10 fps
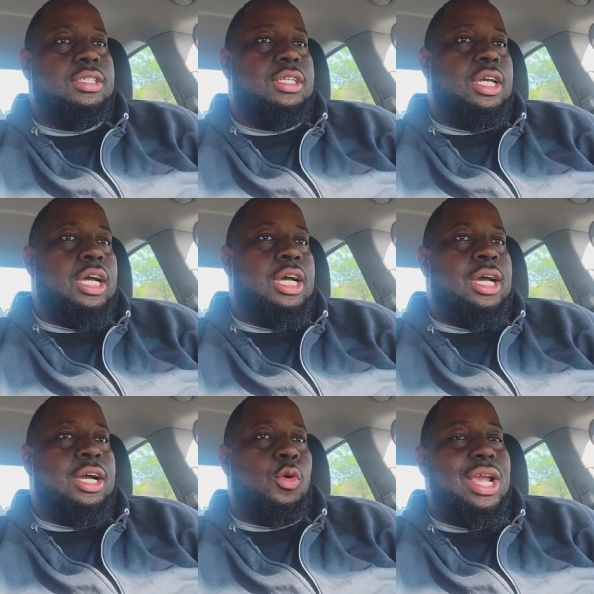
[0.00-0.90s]

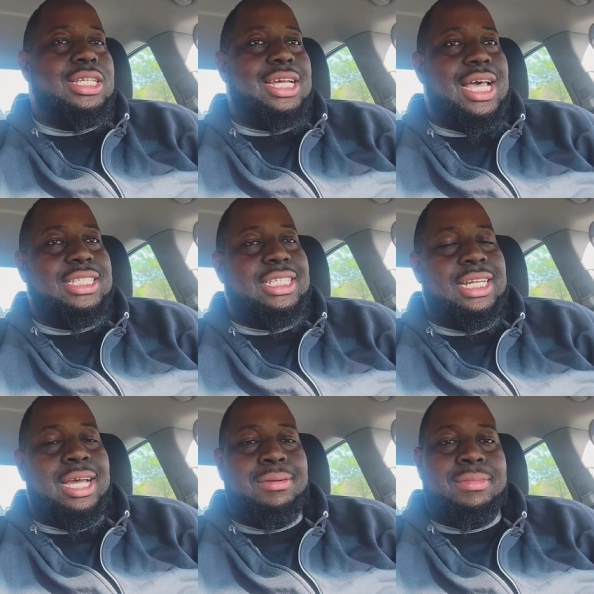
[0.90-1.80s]
uh, Quentin Johnston,
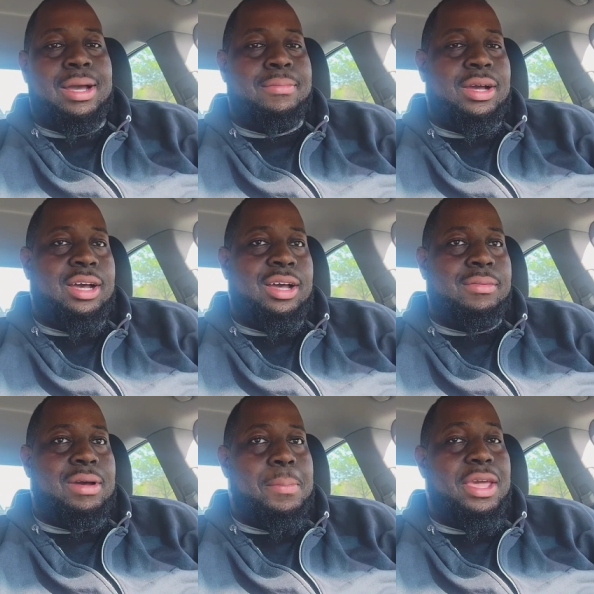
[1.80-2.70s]
I'm I'm um,
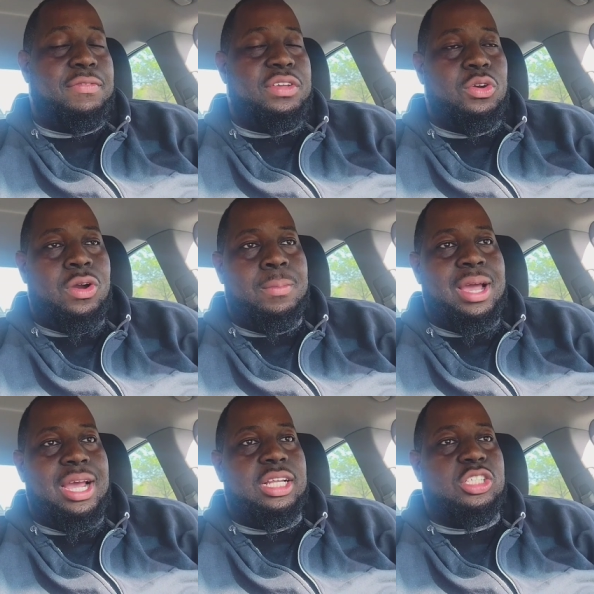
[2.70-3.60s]
I'm iffy on. I'm
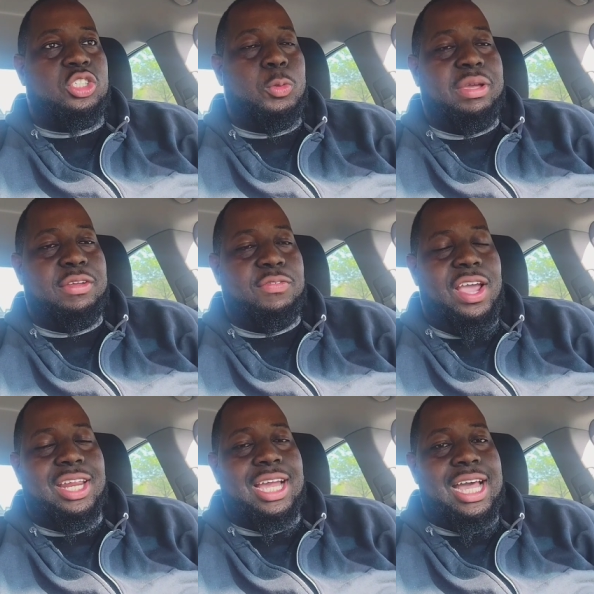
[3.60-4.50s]
not a super big fan
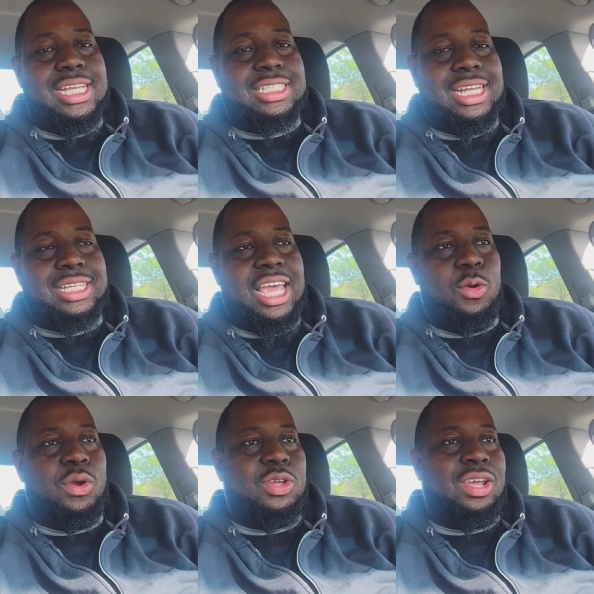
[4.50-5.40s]
of guys like that
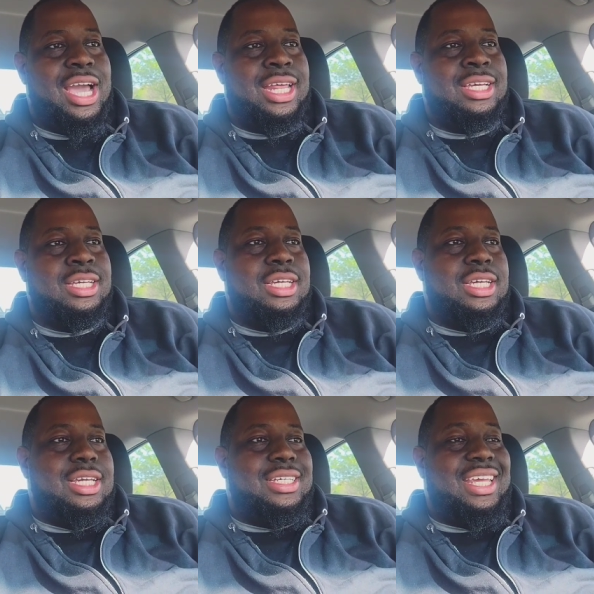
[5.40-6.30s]
where you gotta
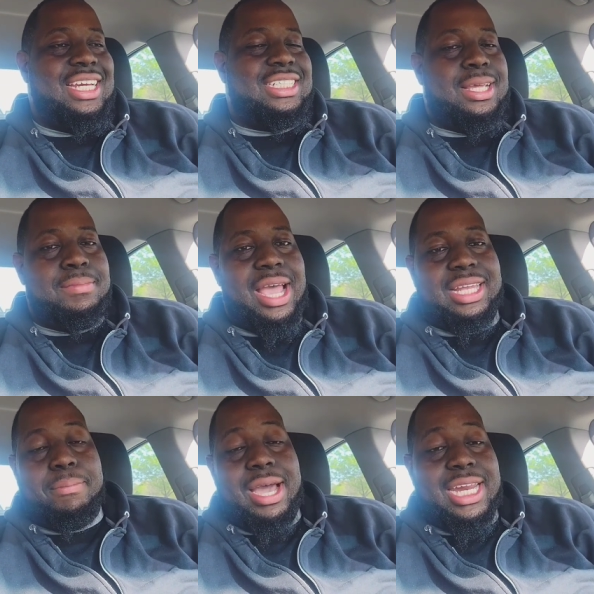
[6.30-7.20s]
teach them not
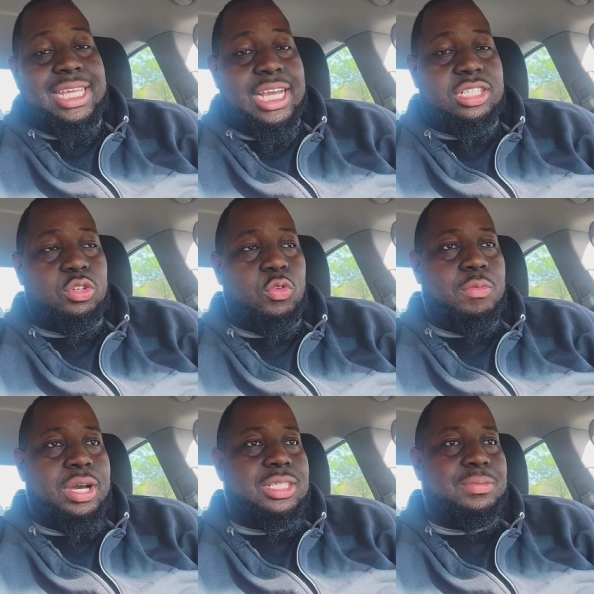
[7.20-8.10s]
to body catch so
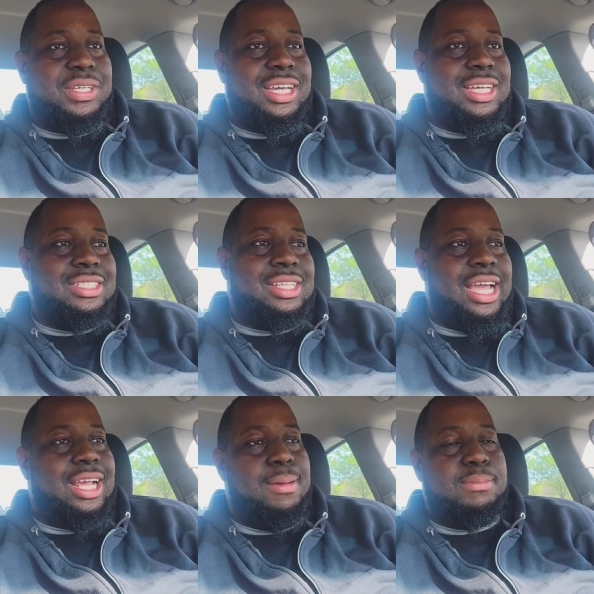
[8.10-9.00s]
much because
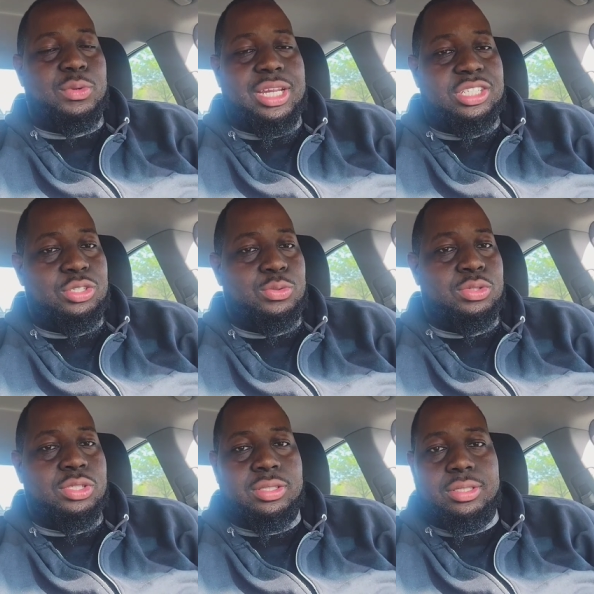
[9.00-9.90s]
that comes with
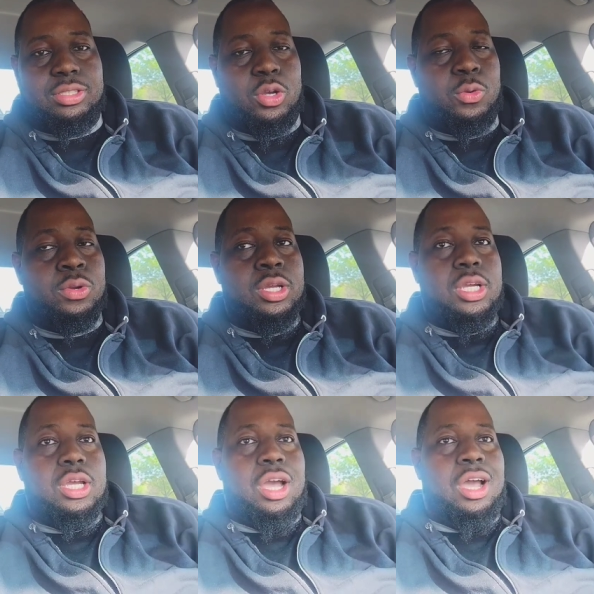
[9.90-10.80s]
issues. So
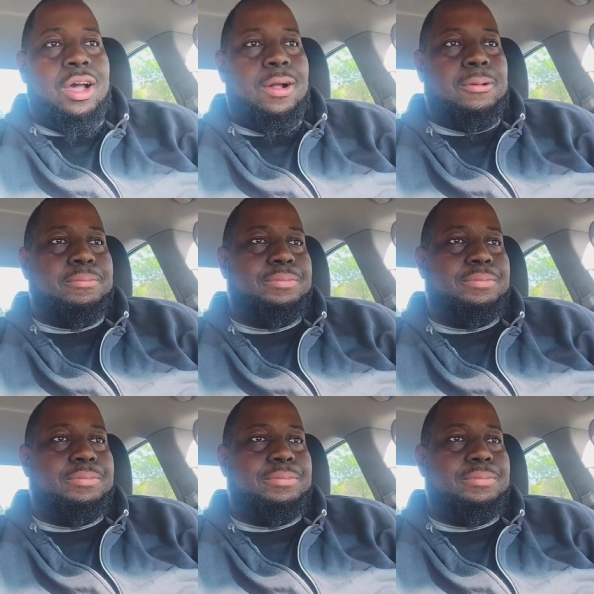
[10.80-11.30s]
um,